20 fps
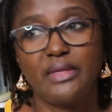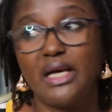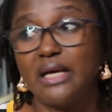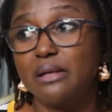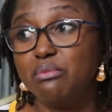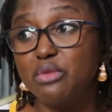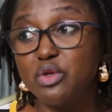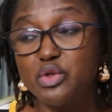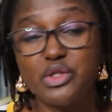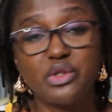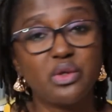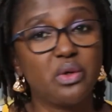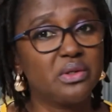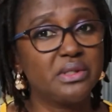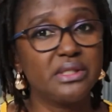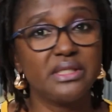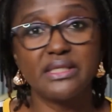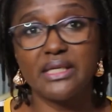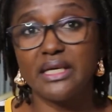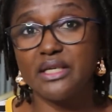And most
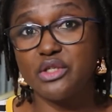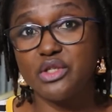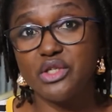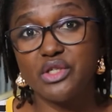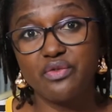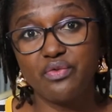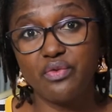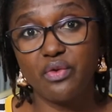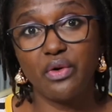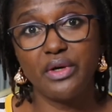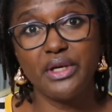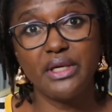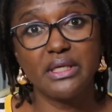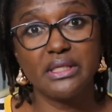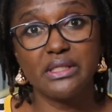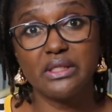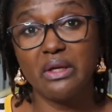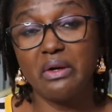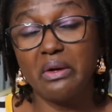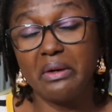courses are just 4
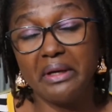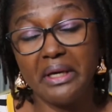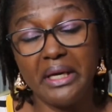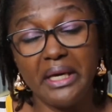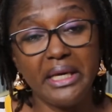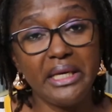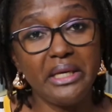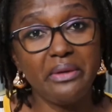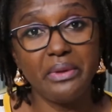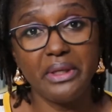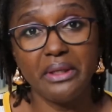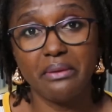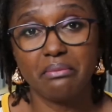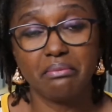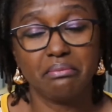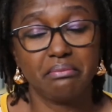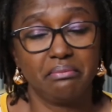years long anyway.